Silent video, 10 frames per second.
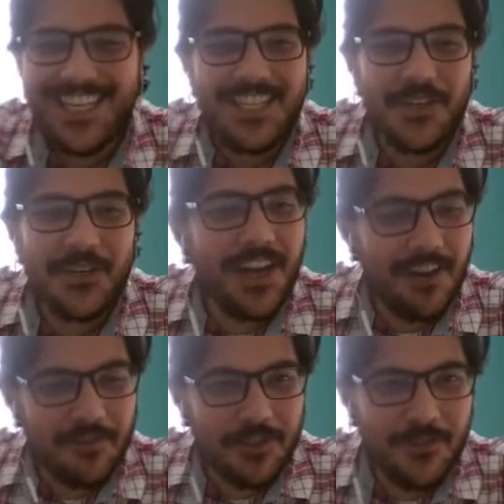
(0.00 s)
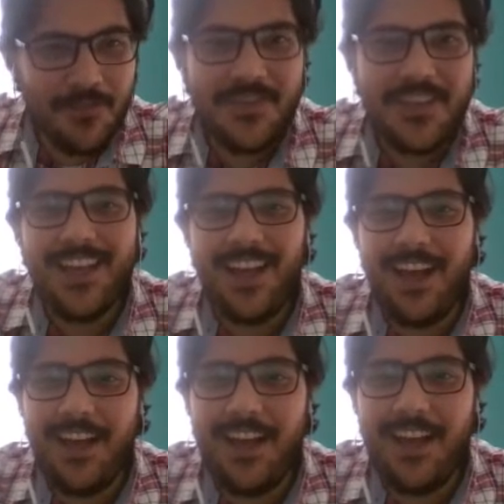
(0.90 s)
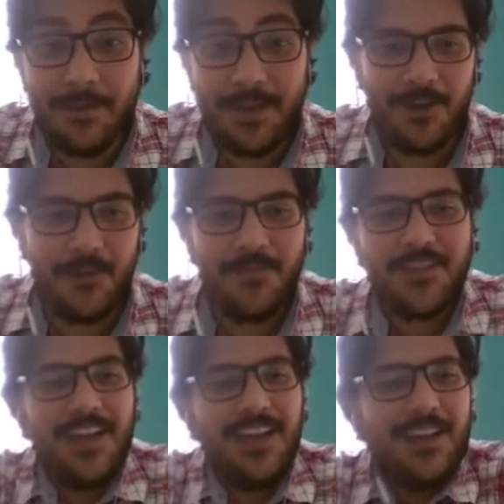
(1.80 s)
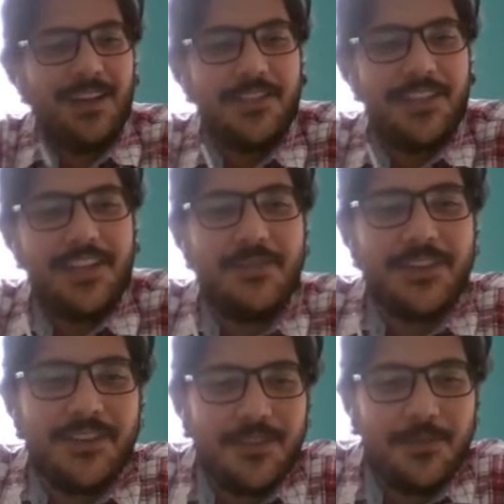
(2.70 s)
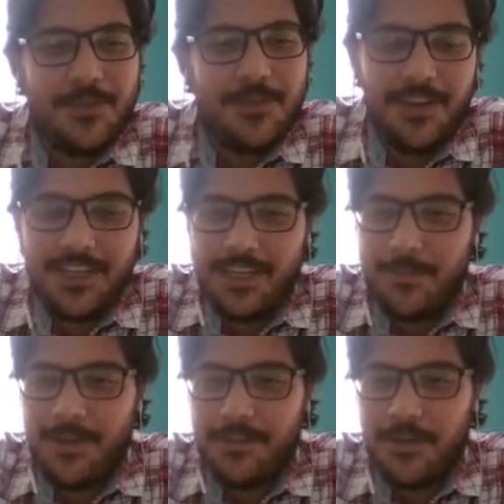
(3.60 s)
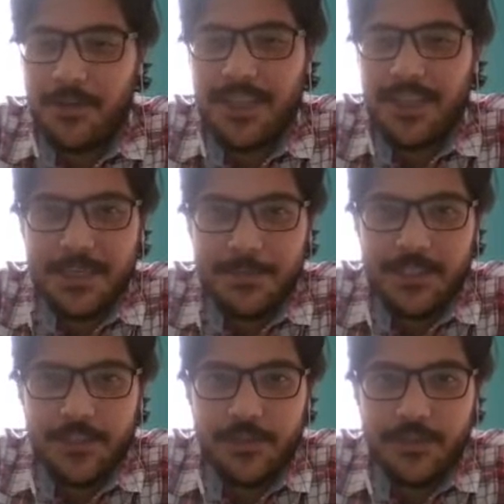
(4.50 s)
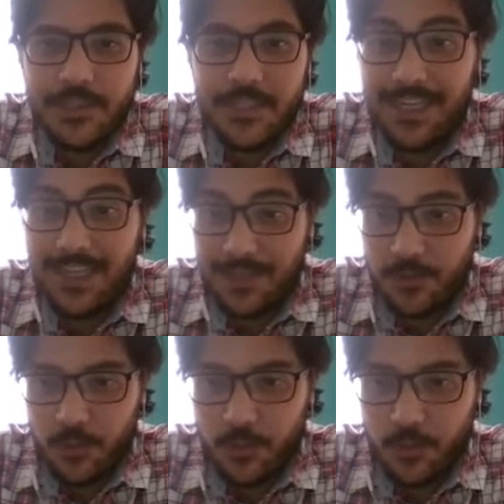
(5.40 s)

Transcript: So good afternoon. I'm Gabriel. Today we're going to be talking about authentic materials in the classroom.